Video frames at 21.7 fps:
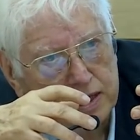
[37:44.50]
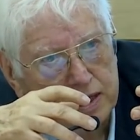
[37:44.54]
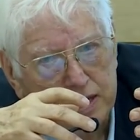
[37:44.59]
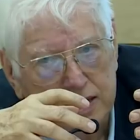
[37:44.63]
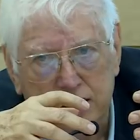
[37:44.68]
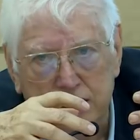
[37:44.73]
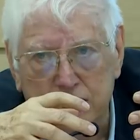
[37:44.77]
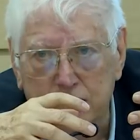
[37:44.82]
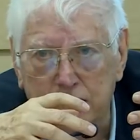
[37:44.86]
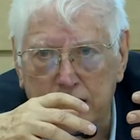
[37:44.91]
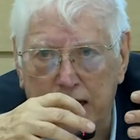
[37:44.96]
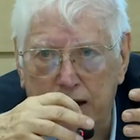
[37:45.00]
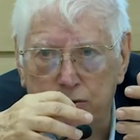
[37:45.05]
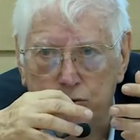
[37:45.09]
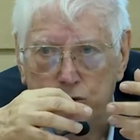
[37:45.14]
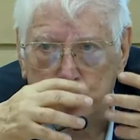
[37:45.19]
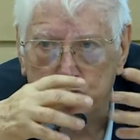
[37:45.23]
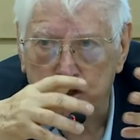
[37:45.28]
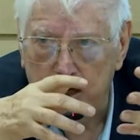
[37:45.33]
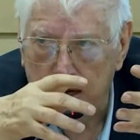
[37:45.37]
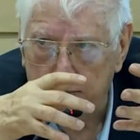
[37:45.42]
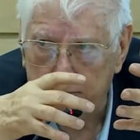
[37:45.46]
as to how to
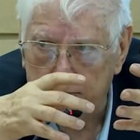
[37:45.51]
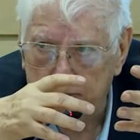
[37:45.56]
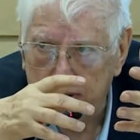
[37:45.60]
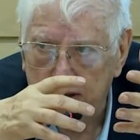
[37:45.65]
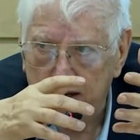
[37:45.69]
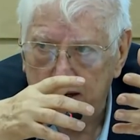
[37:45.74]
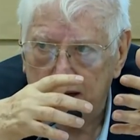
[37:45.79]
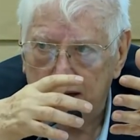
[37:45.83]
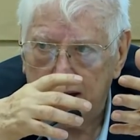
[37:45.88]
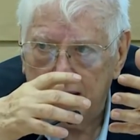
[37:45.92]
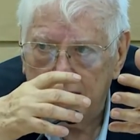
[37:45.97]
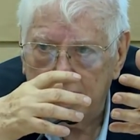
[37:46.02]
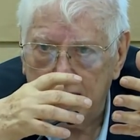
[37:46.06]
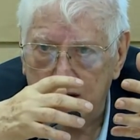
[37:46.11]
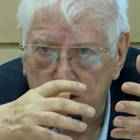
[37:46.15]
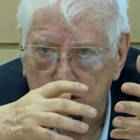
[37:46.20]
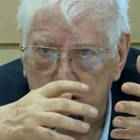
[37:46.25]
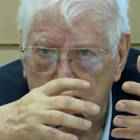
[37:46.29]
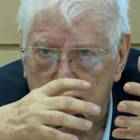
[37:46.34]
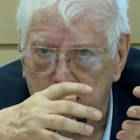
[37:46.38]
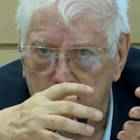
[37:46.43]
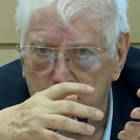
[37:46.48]
shape
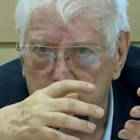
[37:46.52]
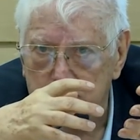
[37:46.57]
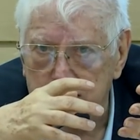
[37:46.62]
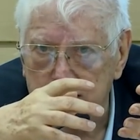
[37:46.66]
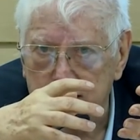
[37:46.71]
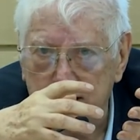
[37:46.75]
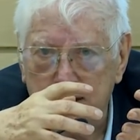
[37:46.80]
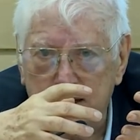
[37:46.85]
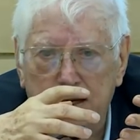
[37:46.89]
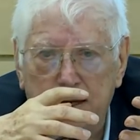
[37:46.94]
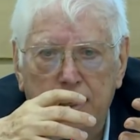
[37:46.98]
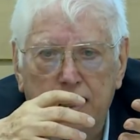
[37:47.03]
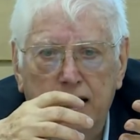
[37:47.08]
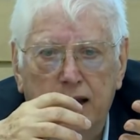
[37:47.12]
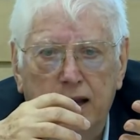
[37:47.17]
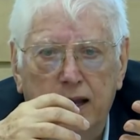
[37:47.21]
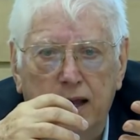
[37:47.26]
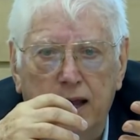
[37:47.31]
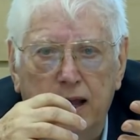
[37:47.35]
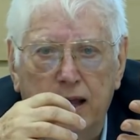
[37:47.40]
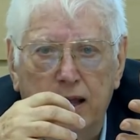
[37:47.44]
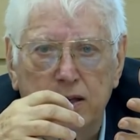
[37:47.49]
education.
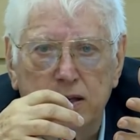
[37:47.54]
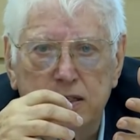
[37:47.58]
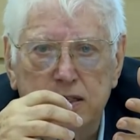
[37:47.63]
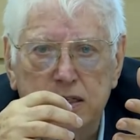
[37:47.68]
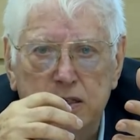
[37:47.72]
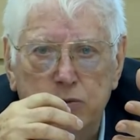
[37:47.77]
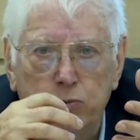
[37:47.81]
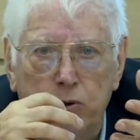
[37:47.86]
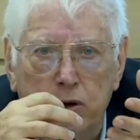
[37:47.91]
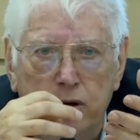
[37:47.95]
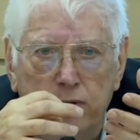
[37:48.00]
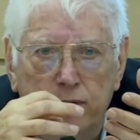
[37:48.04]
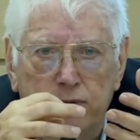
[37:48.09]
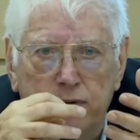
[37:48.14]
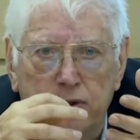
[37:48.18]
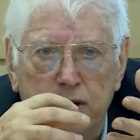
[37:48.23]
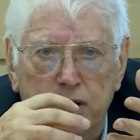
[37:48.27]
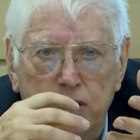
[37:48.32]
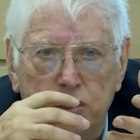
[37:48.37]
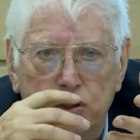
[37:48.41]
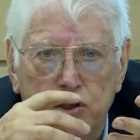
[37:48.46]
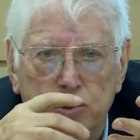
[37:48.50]
And this is one of
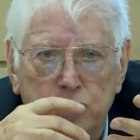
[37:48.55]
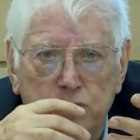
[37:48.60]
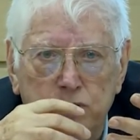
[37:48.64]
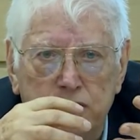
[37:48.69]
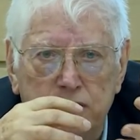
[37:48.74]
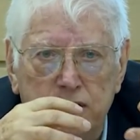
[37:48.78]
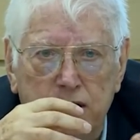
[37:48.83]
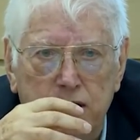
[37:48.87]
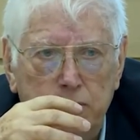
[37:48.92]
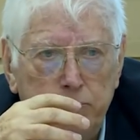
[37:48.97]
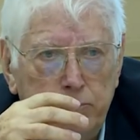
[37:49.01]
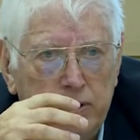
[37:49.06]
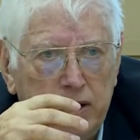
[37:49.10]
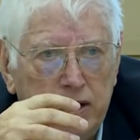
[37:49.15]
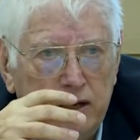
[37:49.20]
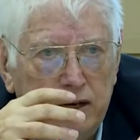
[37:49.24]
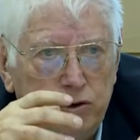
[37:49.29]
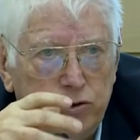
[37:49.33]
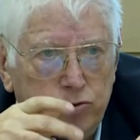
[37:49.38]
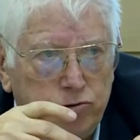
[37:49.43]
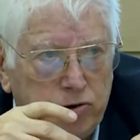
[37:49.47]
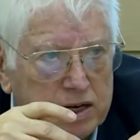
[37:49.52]
the issues that are
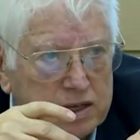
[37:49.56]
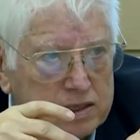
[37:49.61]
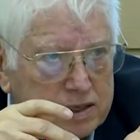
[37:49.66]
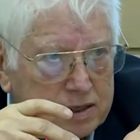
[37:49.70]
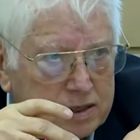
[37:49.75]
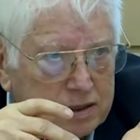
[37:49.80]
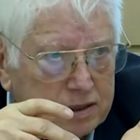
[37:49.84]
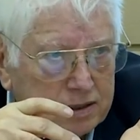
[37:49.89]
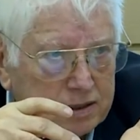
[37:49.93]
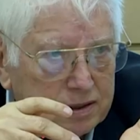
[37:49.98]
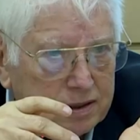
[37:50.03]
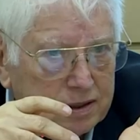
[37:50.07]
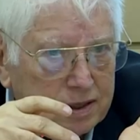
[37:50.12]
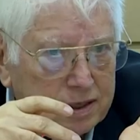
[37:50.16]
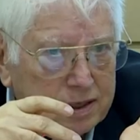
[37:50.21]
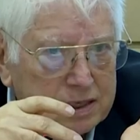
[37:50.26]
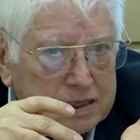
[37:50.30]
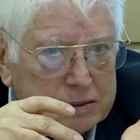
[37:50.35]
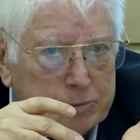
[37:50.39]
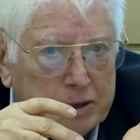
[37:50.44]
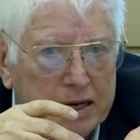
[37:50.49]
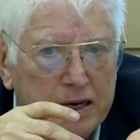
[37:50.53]
being addressed in
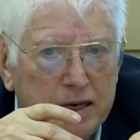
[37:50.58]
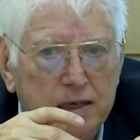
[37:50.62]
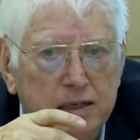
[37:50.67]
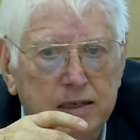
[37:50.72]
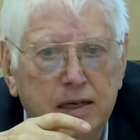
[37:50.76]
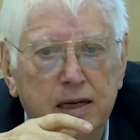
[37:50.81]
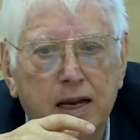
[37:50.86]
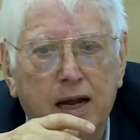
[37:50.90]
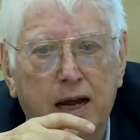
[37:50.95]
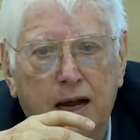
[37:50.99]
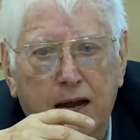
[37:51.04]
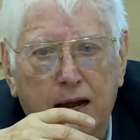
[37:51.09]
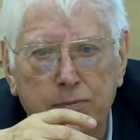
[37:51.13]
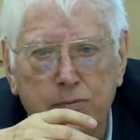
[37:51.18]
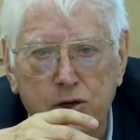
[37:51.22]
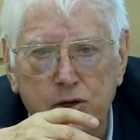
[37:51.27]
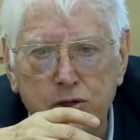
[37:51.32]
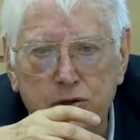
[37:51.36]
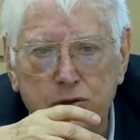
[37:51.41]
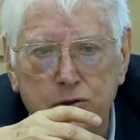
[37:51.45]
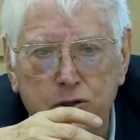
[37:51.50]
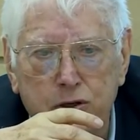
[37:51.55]
these meetings. I'm
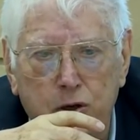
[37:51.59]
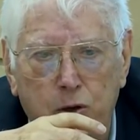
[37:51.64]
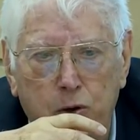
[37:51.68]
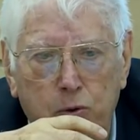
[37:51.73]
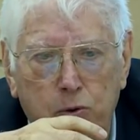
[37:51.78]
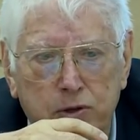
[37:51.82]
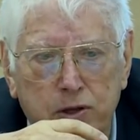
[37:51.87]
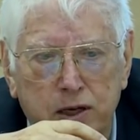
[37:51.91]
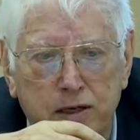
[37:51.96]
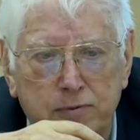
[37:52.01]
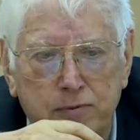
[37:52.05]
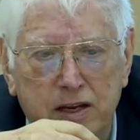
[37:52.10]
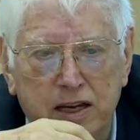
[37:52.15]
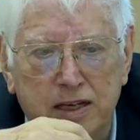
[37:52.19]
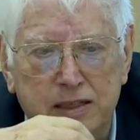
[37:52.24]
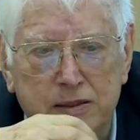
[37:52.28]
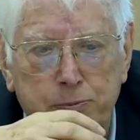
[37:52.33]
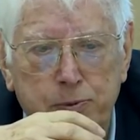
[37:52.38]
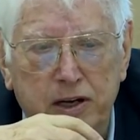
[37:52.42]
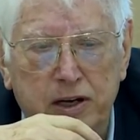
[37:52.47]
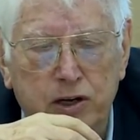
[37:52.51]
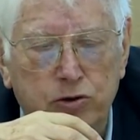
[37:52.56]
also told that
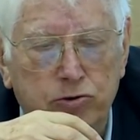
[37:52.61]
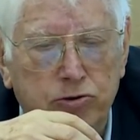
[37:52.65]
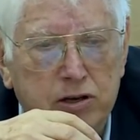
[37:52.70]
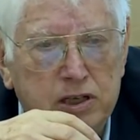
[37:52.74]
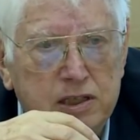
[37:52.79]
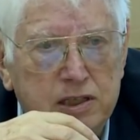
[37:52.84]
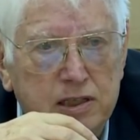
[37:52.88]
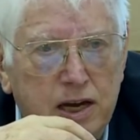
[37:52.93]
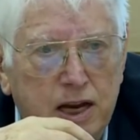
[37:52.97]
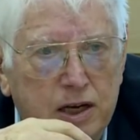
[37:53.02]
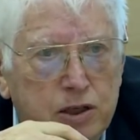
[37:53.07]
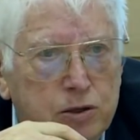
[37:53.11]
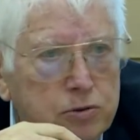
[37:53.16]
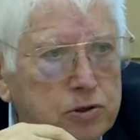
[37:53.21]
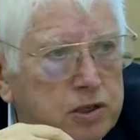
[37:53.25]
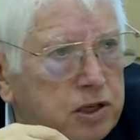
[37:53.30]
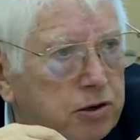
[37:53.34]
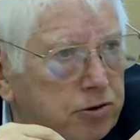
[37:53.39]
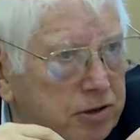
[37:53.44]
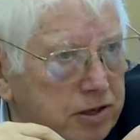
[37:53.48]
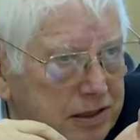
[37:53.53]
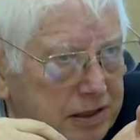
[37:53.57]
it's being addressed not too
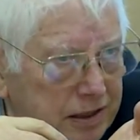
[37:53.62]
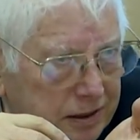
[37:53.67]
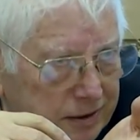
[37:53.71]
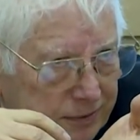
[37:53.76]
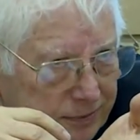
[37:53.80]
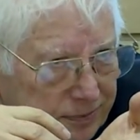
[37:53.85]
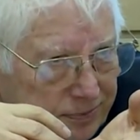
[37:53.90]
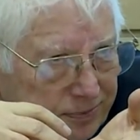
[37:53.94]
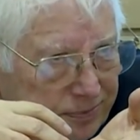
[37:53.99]
seriously